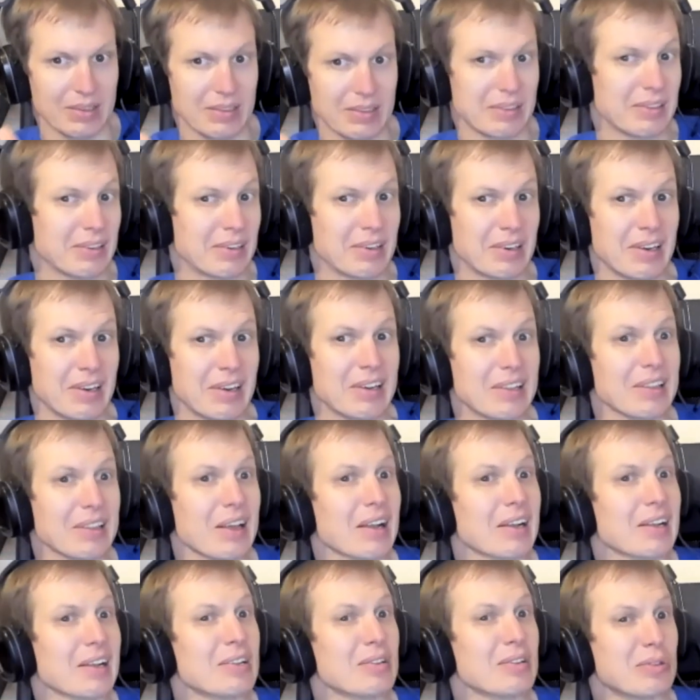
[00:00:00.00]
really
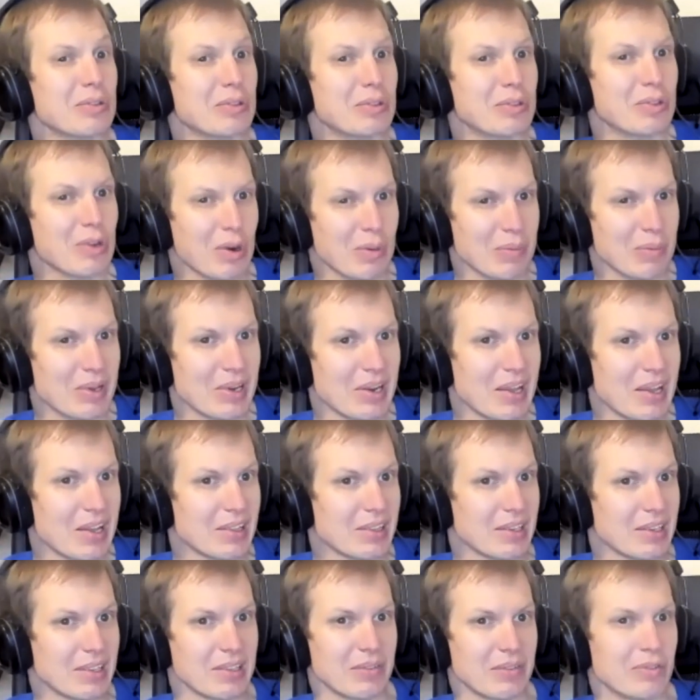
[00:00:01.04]
likely to
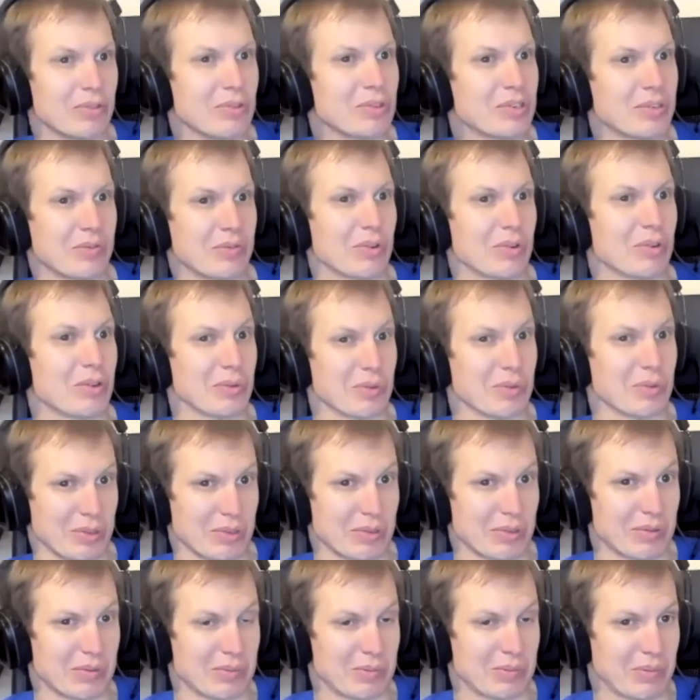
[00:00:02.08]
dominate in the future for user,
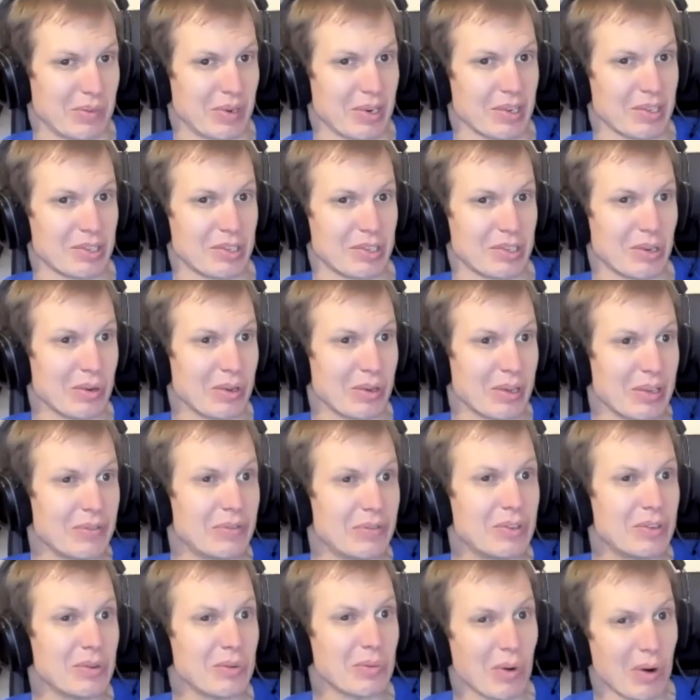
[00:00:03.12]
right? So
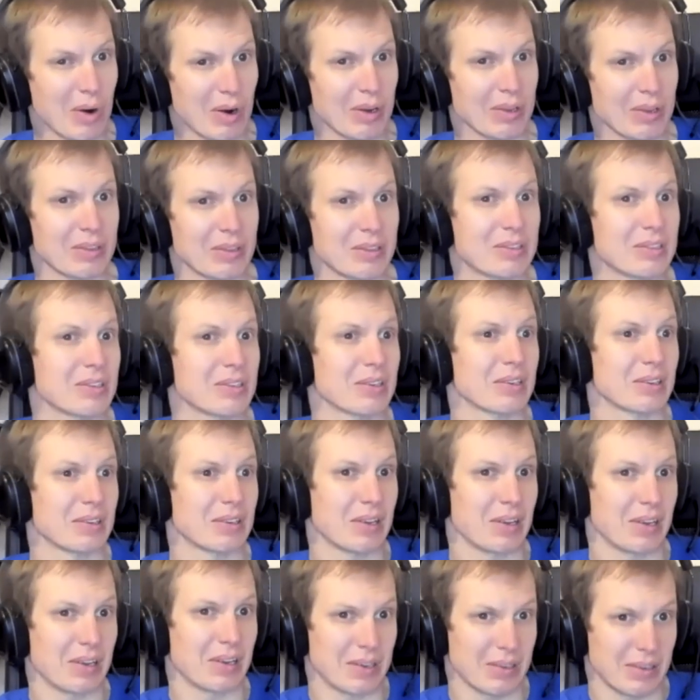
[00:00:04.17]
if you want
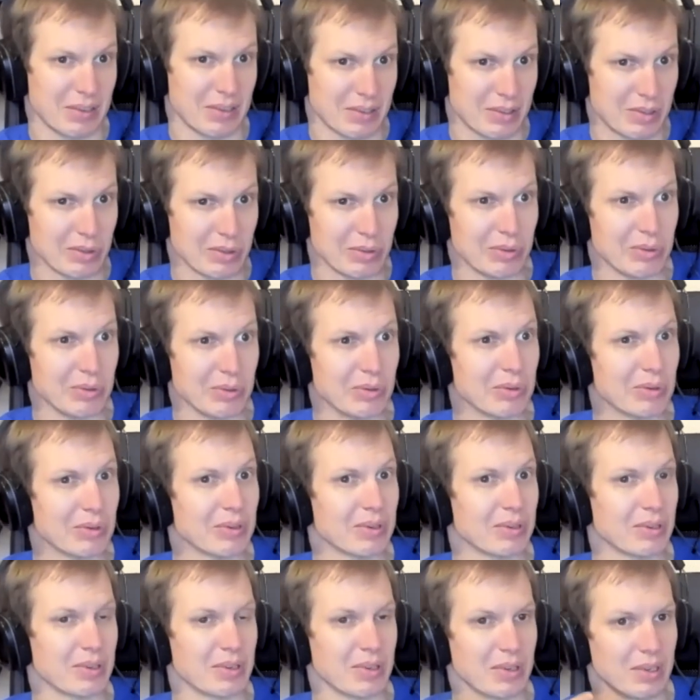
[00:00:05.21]
to
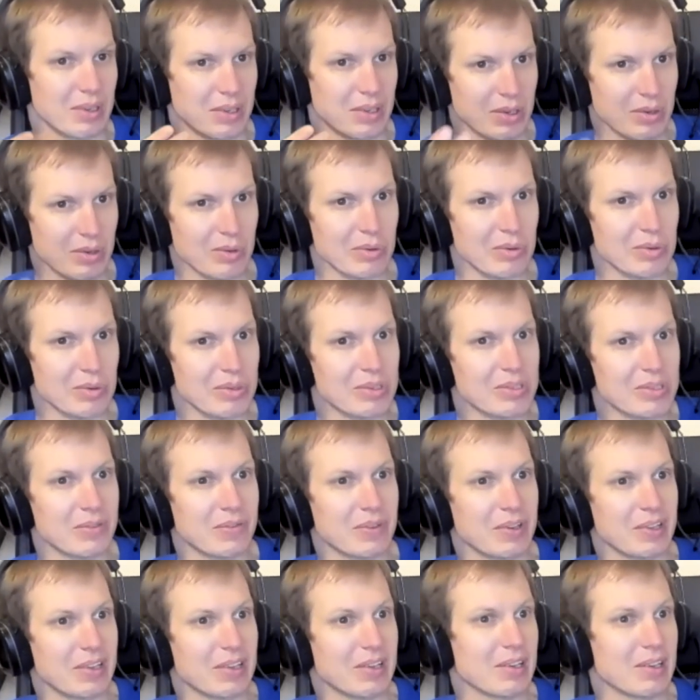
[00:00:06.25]
use
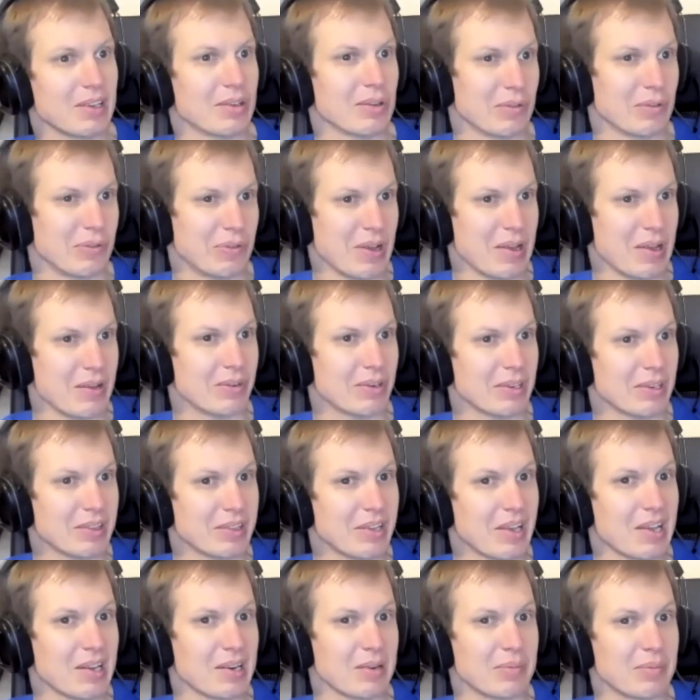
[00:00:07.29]
your favorite
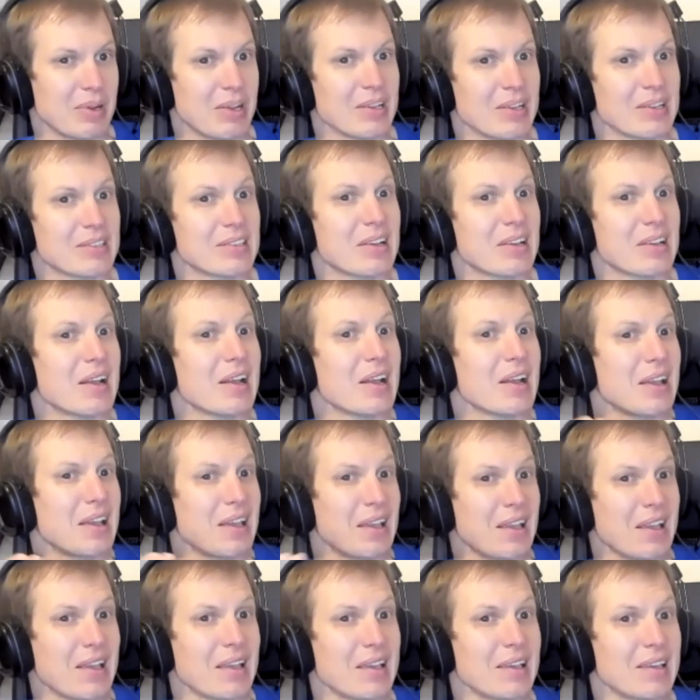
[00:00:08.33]
database
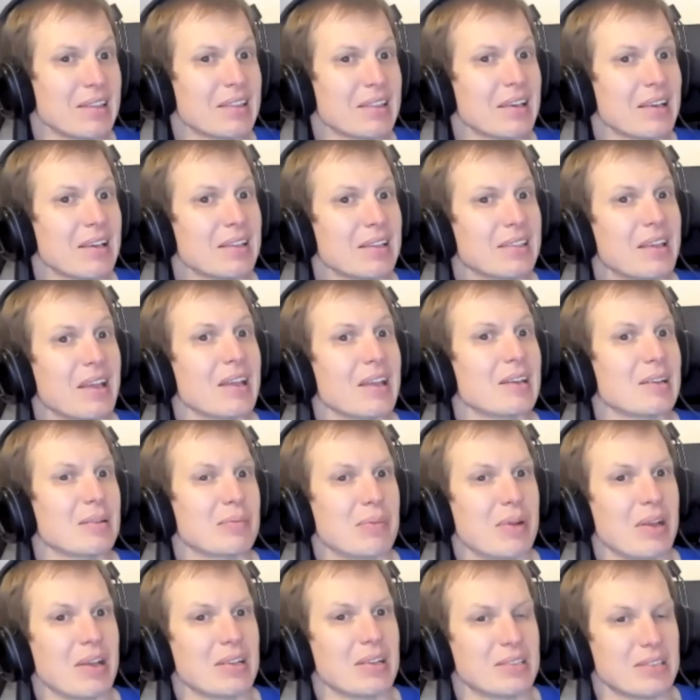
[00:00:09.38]
in
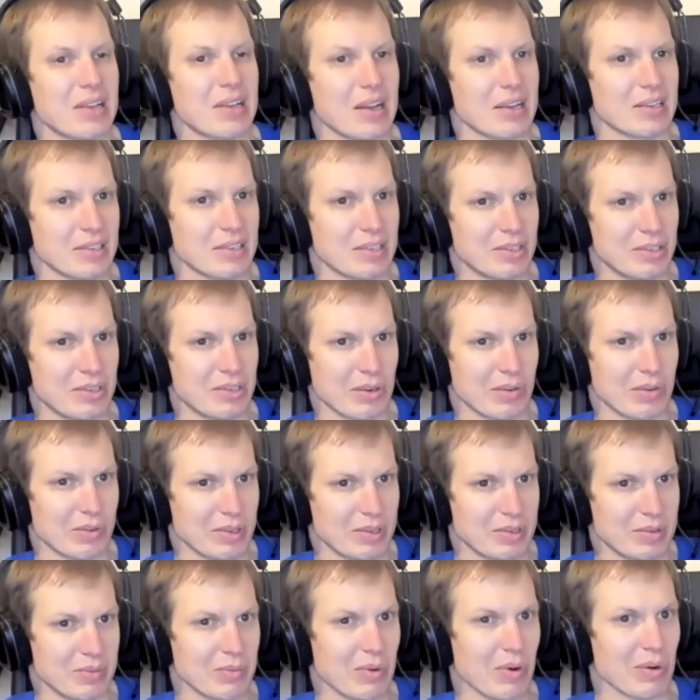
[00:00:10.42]
database as a
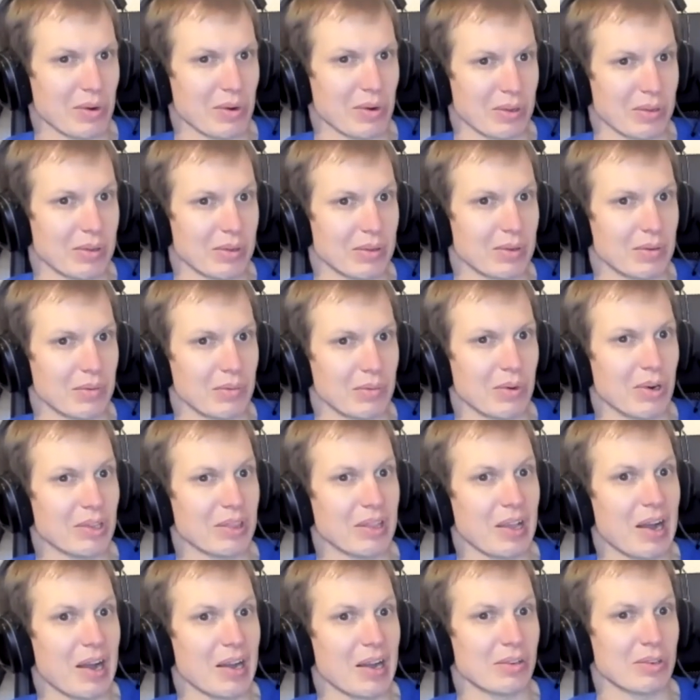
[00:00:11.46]
service model,
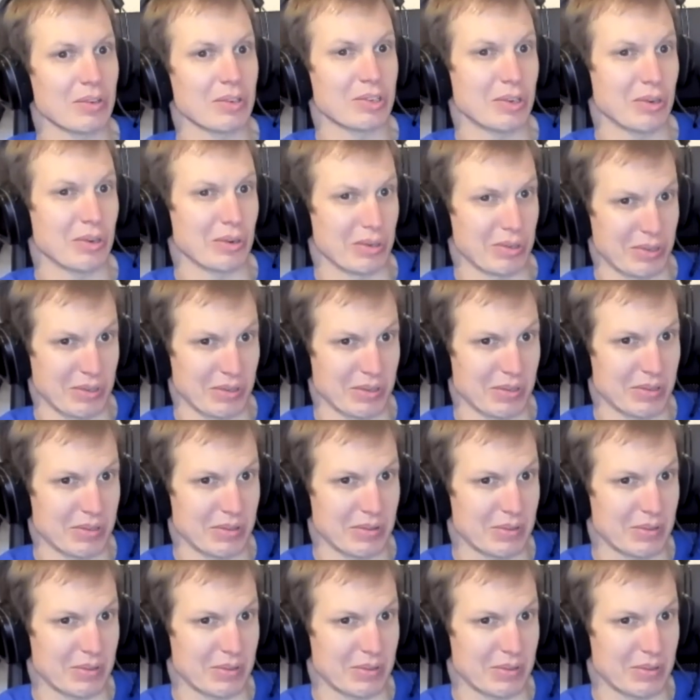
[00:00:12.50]
what are your choices,